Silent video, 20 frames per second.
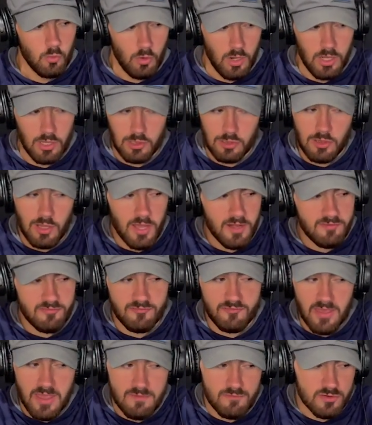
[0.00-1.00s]
A lot of
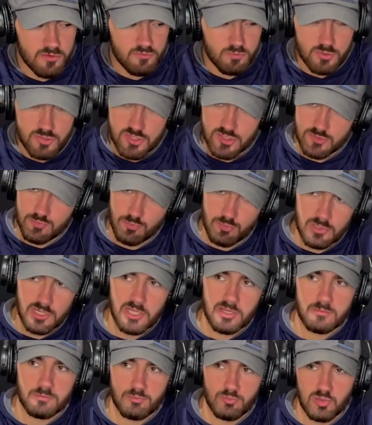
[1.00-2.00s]
favorites, which is
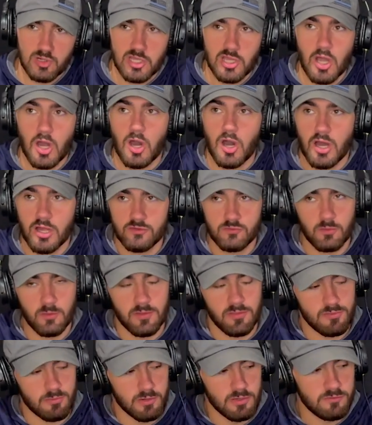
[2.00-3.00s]
pretty odd. So we
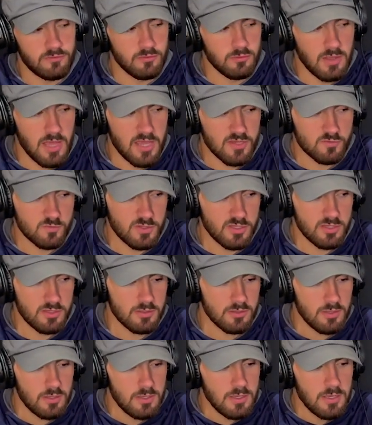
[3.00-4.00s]
went 3-2 last
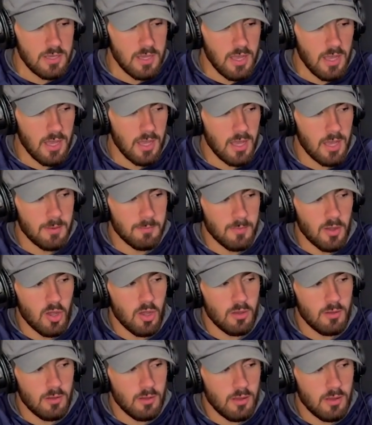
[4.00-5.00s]
week.
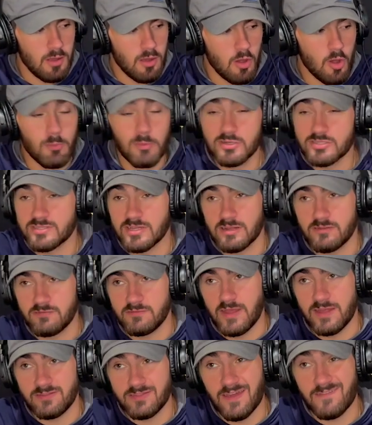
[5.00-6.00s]
Almost at
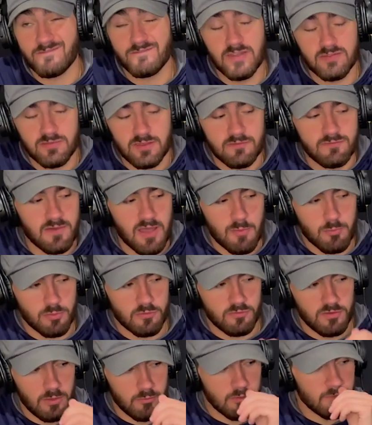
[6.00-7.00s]
that
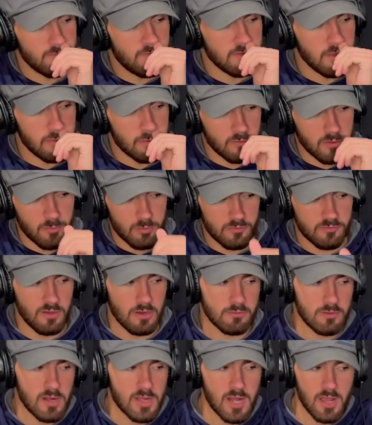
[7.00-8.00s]
55%. We're at
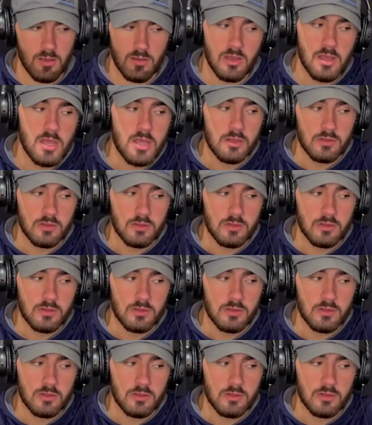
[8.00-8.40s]
53% right now.